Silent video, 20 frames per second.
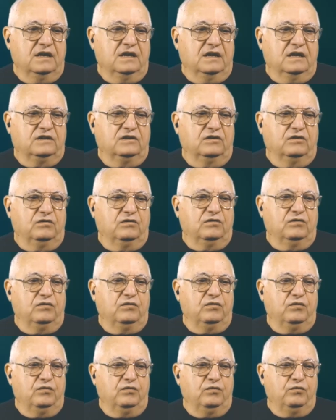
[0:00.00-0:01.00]
Now,
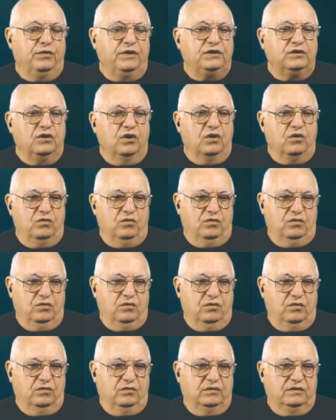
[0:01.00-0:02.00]
we know
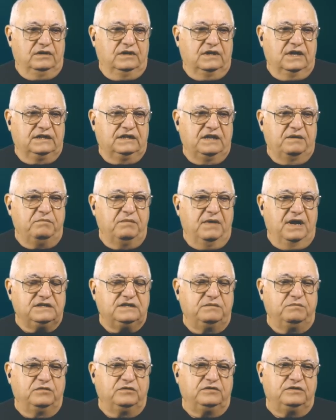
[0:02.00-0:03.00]
that the
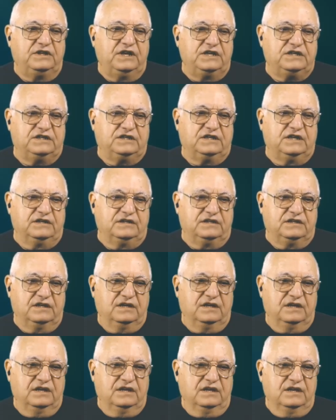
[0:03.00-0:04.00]
maximum distance,
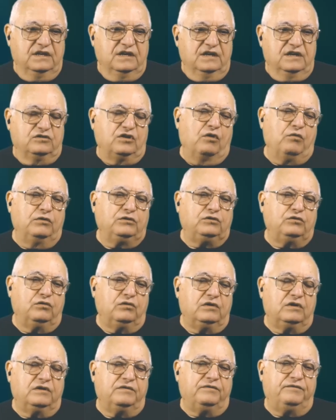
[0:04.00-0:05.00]
so I want
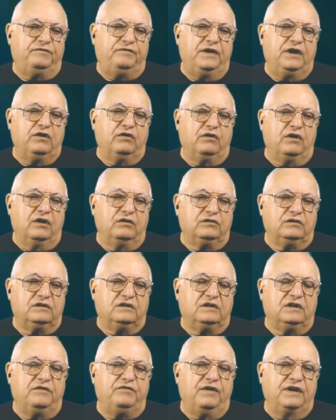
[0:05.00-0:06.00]
to figure out
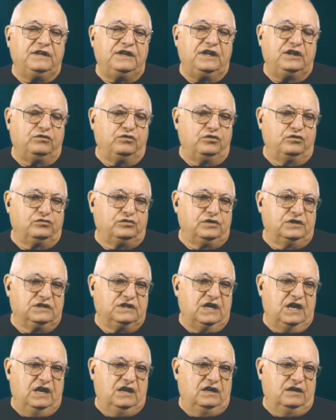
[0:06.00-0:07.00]
if I need to use a
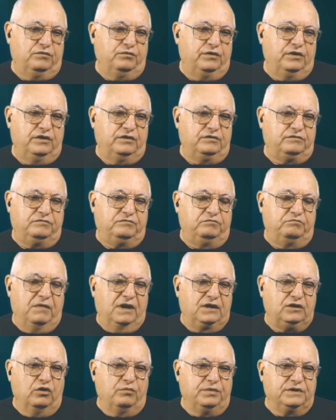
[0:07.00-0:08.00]
scalar, whether my
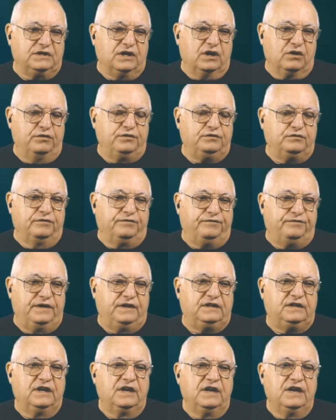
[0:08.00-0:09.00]
numbers are going to
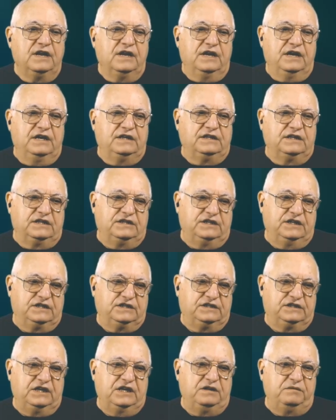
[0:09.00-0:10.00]
fit in the
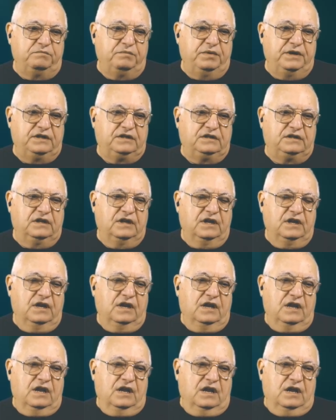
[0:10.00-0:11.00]
16-bit
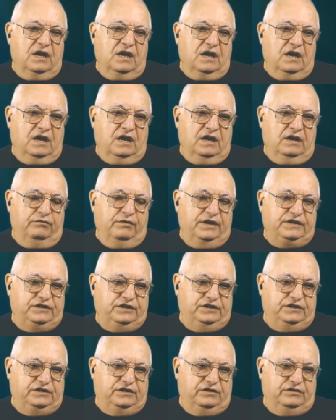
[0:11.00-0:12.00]

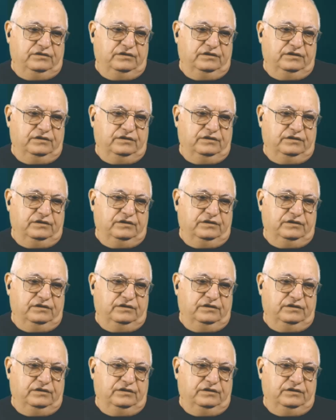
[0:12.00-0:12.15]
register.